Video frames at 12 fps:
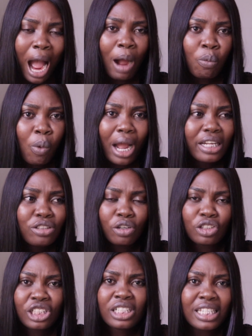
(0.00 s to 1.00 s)
Why
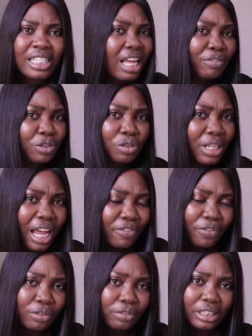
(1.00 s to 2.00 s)
does she deserve to die
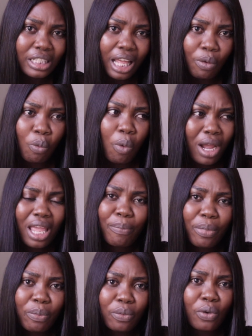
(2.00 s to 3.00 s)
for it? Like, why are
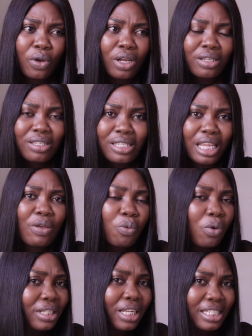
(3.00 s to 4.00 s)
people saying
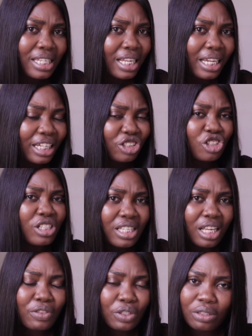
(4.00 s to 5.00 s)
what they're saying, like she
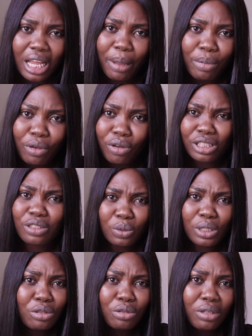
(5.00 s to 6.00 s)
deserves to die because she
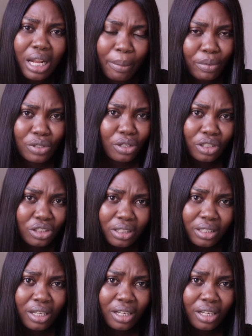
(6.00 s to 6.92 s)
went to do liposuction?